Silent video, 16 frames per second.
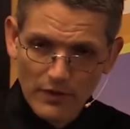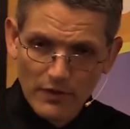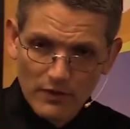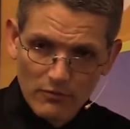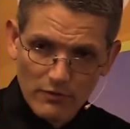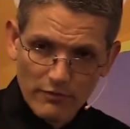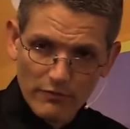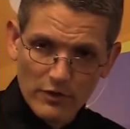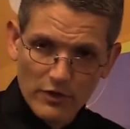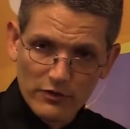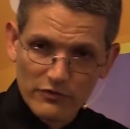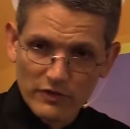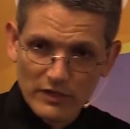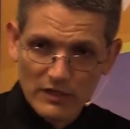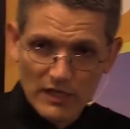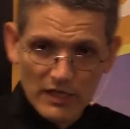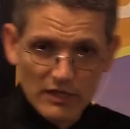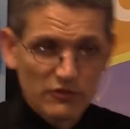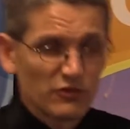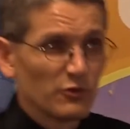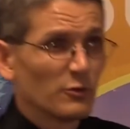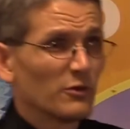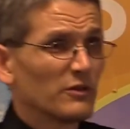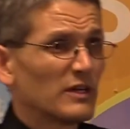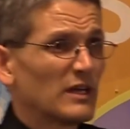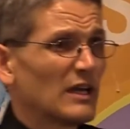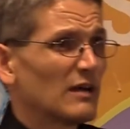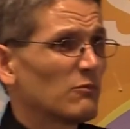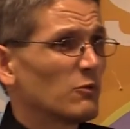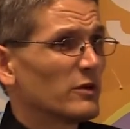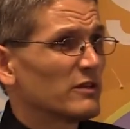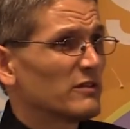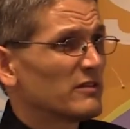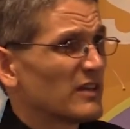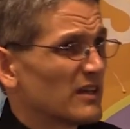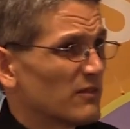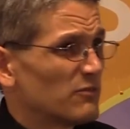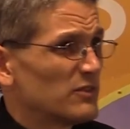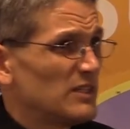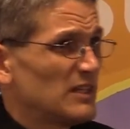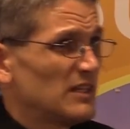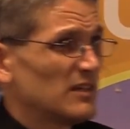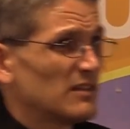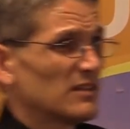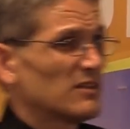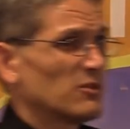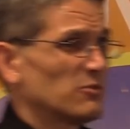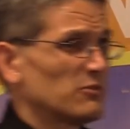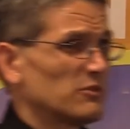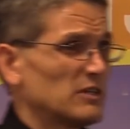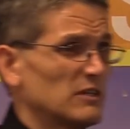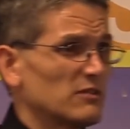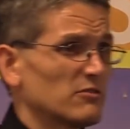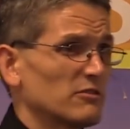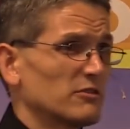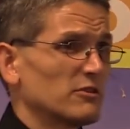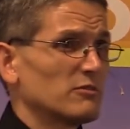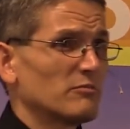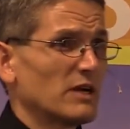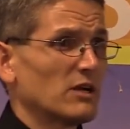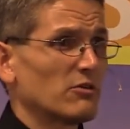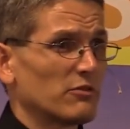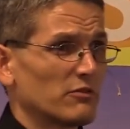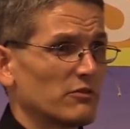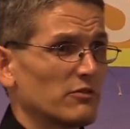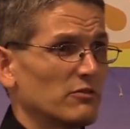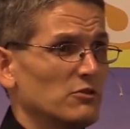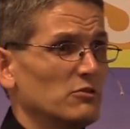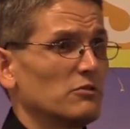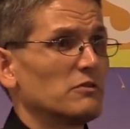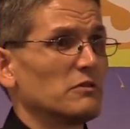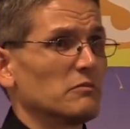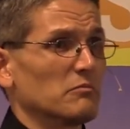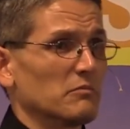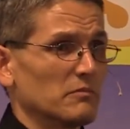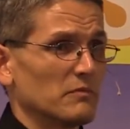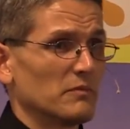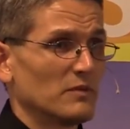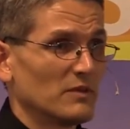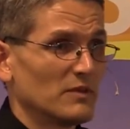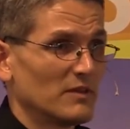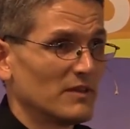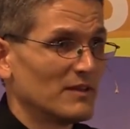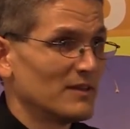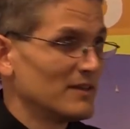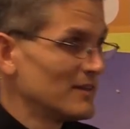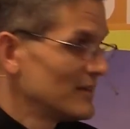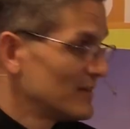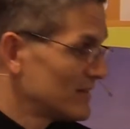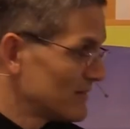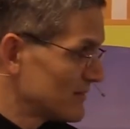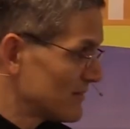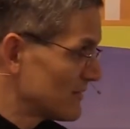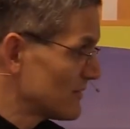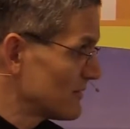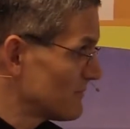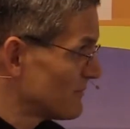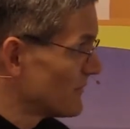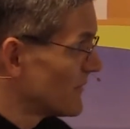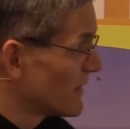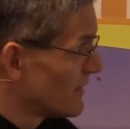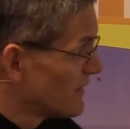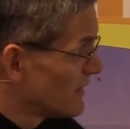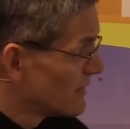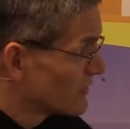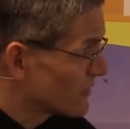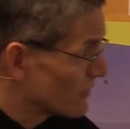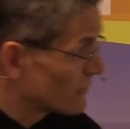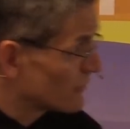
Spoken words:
reversed. And yes, you only have 1 set of teeth, and those teeth are in your mouth, so use them. Right? Don't